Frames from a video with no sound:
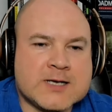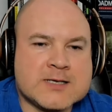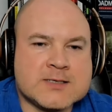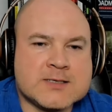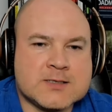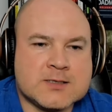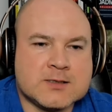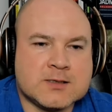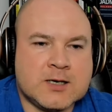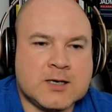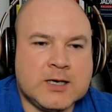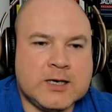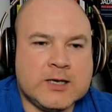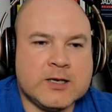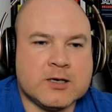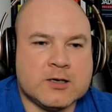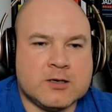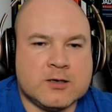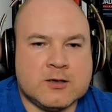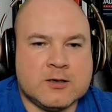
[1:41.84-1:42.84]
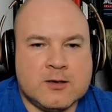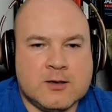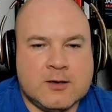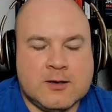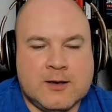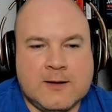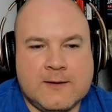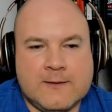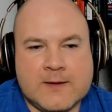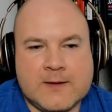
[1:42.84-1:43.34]
fuzzy clear.
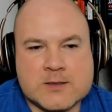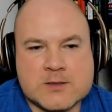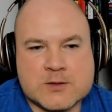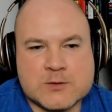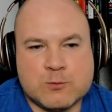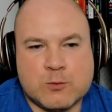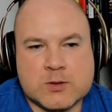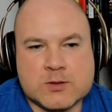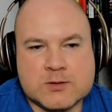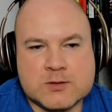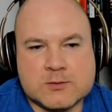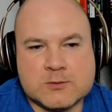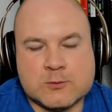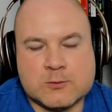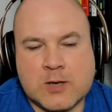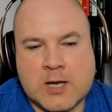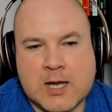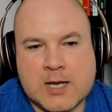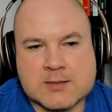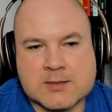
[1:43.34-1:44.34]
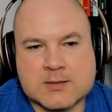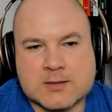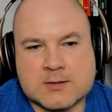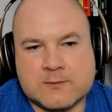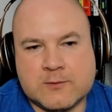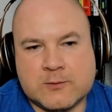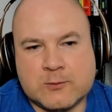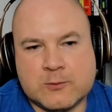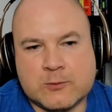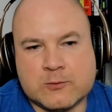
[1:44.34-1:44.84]
And I just wanted to ask
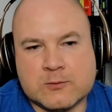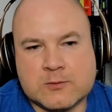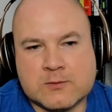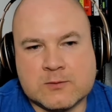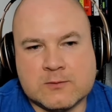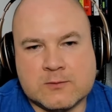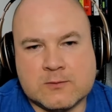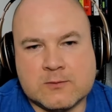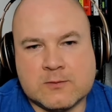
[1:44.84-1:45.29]
if you could